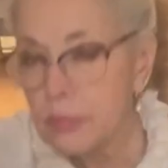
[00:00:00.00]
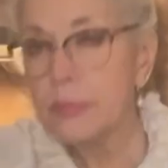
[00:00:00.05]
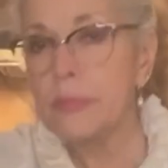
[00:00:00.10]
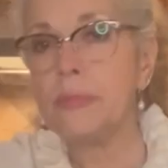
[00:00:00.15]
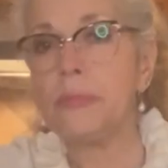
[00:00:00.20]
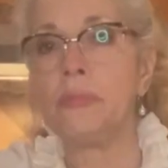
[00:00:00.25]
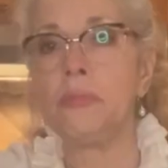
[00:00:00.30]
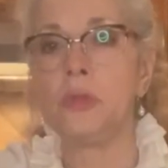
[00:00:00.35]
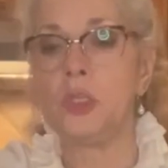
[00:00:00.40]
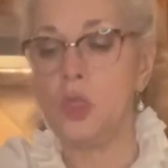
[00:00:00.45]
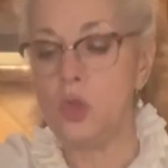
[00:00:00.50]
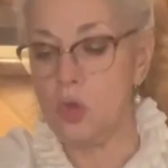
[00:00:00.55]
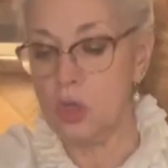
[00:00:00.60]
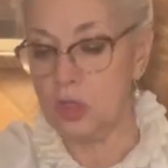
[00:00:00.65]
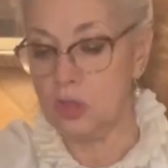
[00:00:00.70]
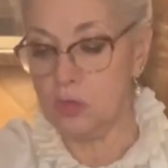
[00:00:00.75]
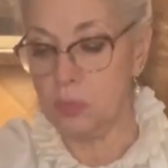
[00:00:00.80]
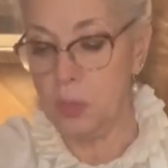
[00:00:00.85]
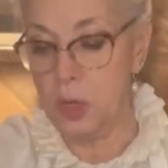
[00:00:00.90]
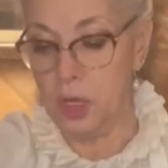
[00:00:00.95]
You
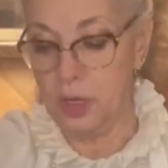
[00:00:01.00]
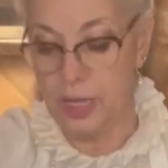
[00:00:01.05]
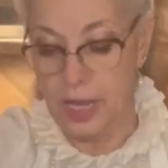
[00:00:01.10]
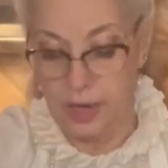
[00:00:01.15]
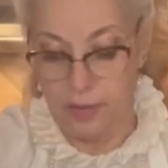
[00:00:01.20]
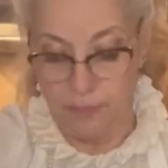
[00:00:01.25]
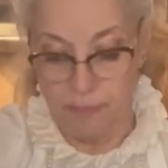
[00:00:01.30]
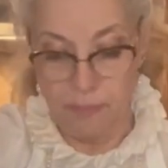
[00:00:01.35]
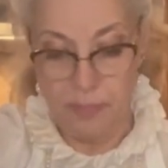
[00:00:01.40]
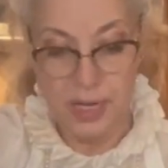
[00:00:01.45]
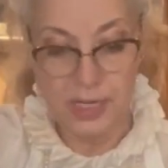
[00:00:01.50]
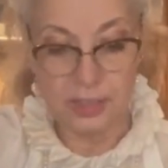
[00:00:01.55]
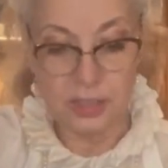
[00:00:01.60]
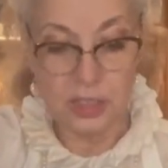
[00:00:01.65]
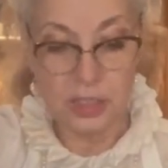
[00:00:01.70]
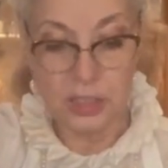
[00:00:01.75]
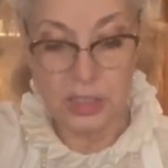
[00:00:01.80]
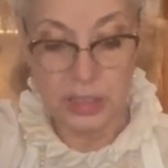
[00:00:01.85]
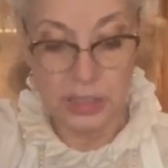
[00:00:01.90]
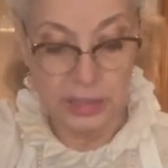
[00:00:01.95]
can smell that
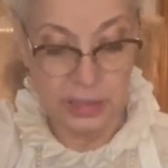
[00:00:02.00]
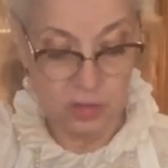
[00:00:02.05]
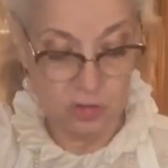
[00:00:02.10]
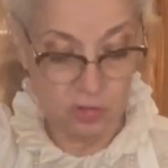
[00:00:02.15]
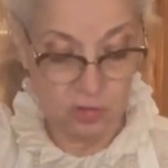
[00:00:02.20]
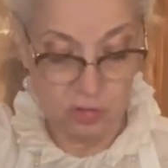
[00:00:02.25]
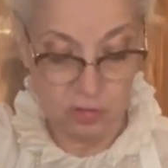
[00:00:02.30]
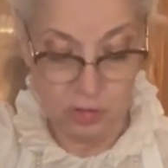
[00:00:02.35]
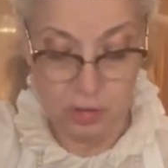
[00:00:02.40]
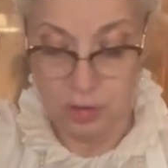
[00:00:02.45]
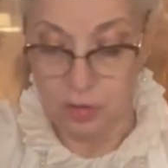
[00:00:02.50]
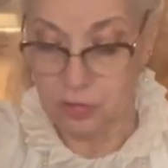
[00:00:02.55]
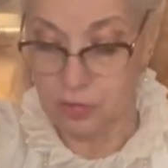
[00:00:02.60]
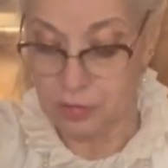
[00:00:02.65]
minty deliciousness.